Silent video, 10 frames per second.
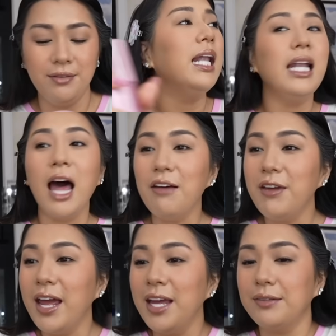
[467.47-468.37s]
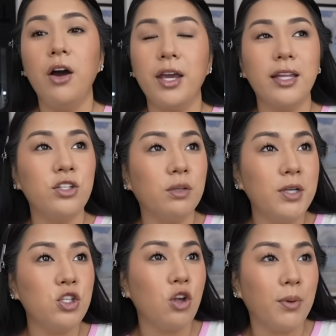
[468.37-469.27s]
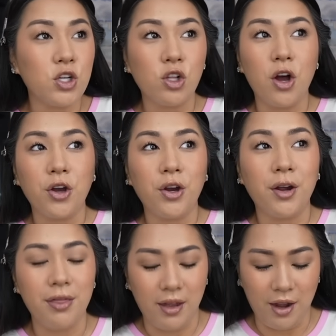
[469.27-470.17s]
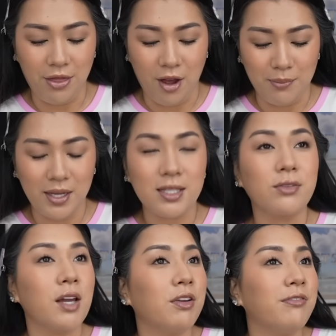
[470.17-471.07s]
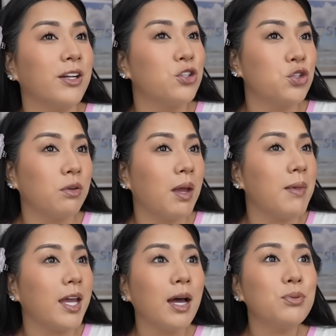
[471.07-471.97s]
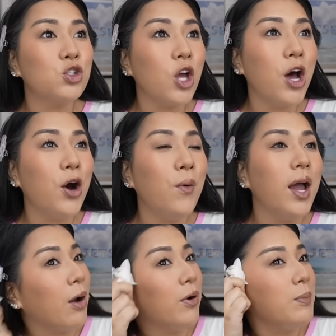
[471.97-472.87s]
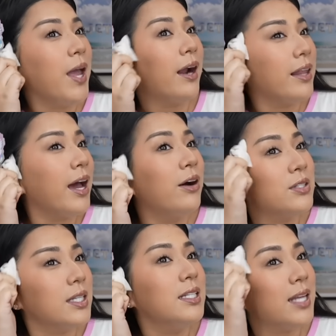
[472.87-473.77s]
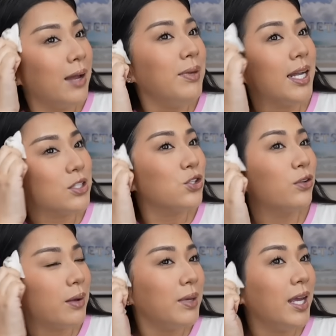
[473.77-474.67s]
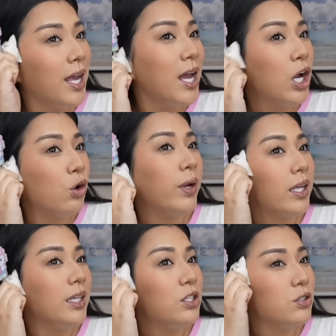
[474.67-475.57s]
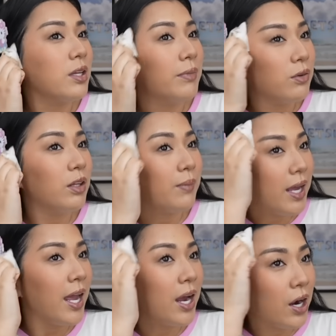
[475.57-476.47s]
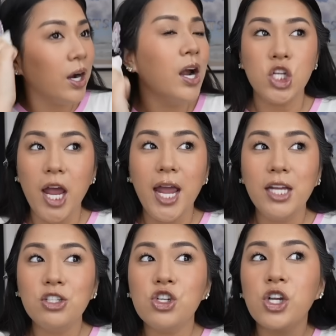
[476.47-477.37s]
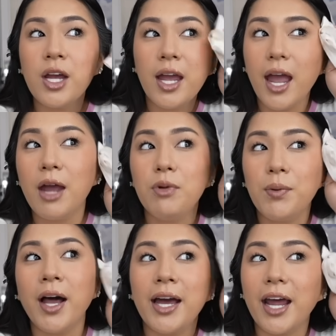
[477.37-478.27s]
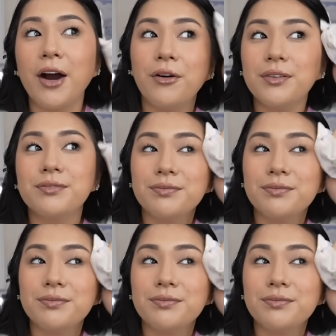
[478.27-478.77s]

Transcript: Love it! Okay, that took me so much longer than I thought because I was having fun just doing my makeup. So I wanna be out of the house in 10 minutes. So let me quickly do something with my hair, change, and we will head out.